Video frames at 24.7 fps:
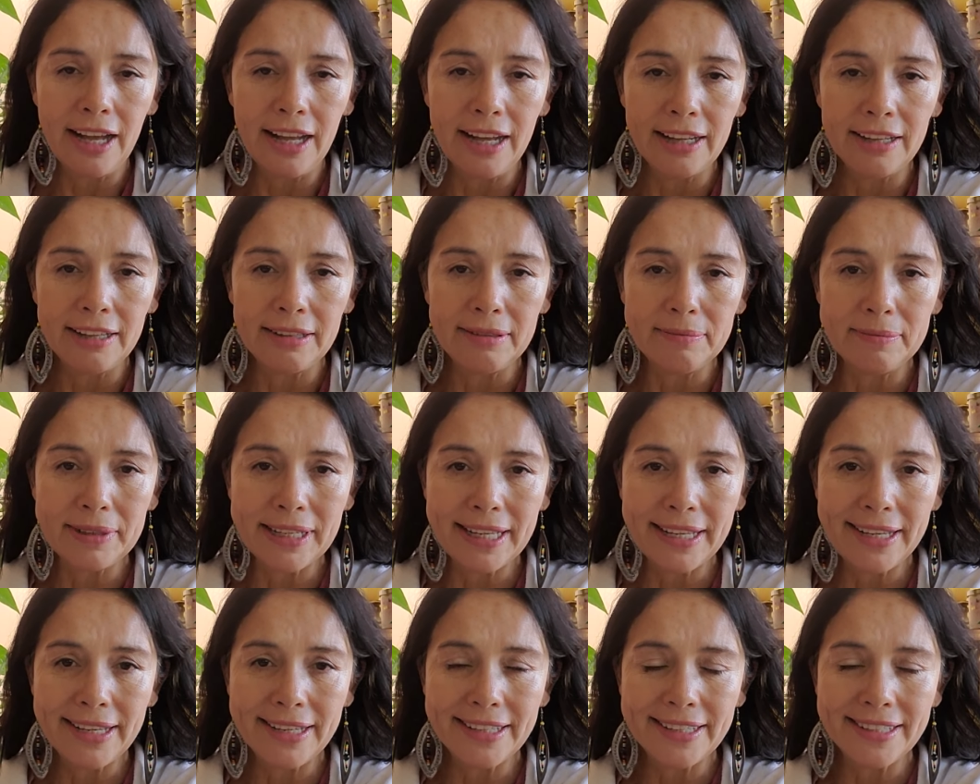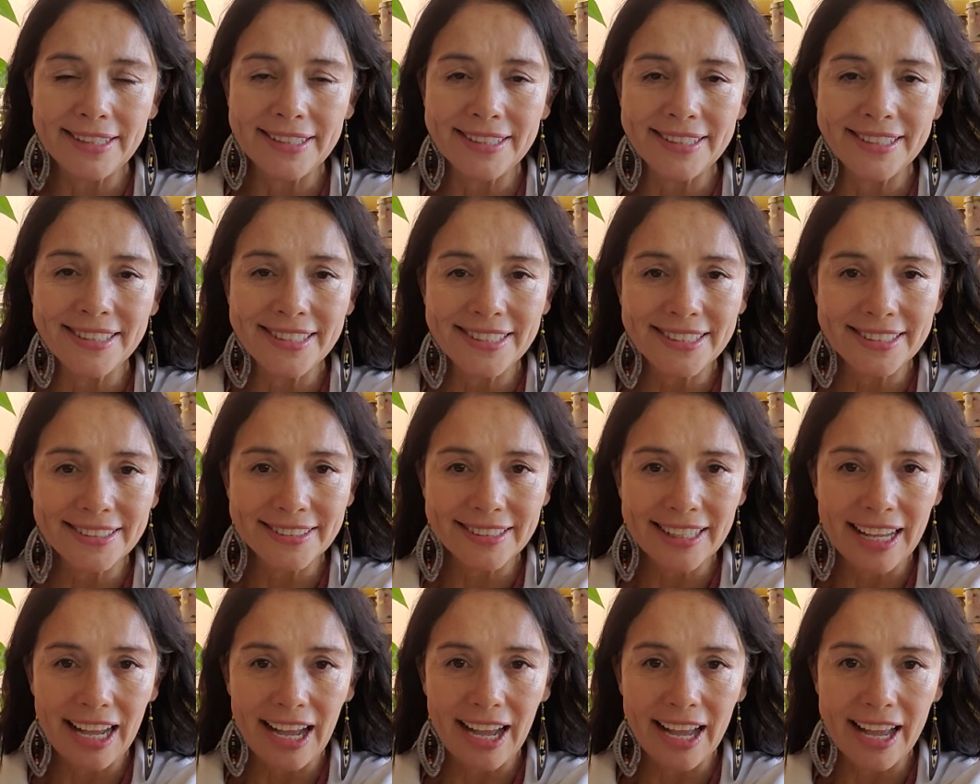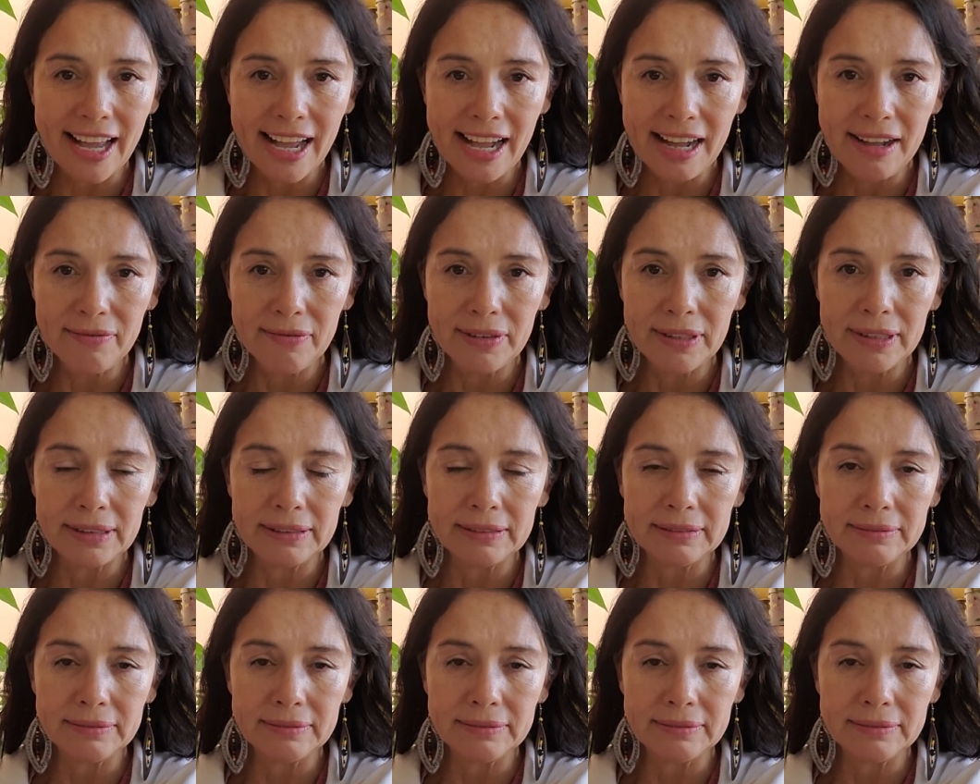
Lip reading: And I have